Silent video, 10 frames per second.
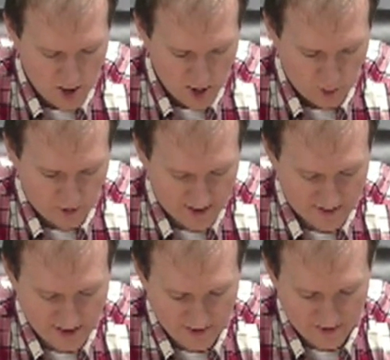We
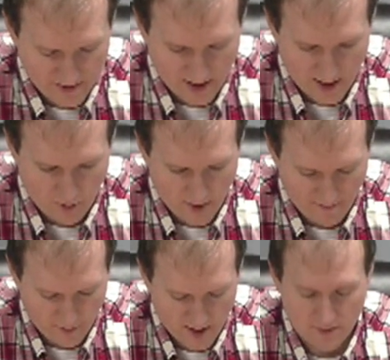discussed
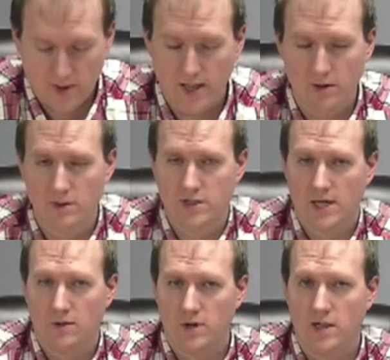referendum language
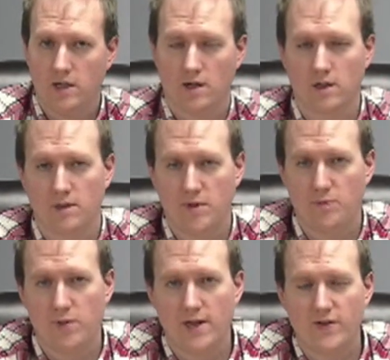that we are going to be
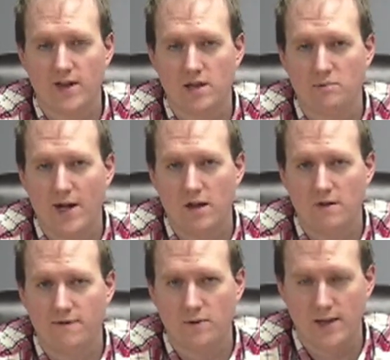placing on the
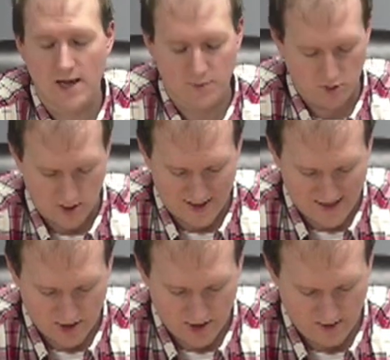ballot for the April
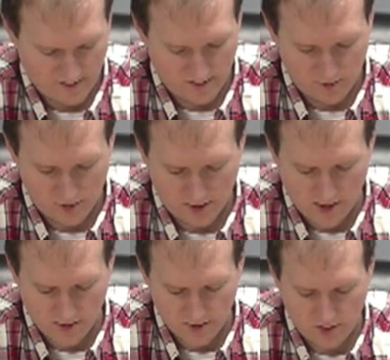election. This is in
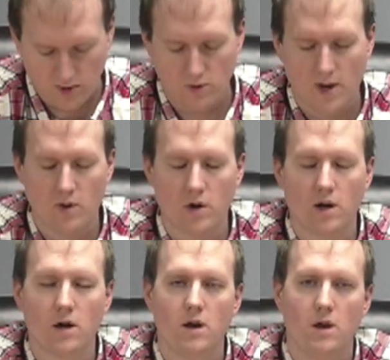regards to
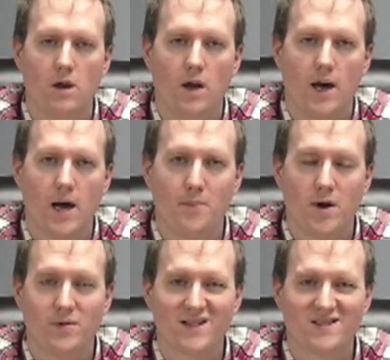our
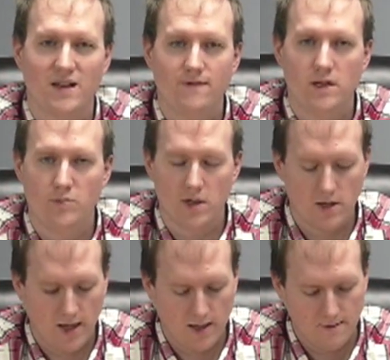public safety
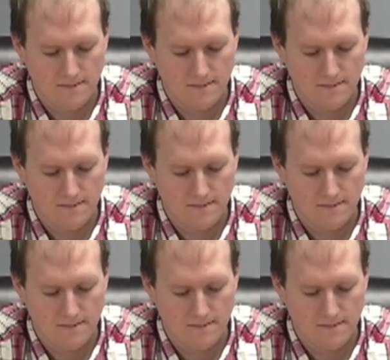building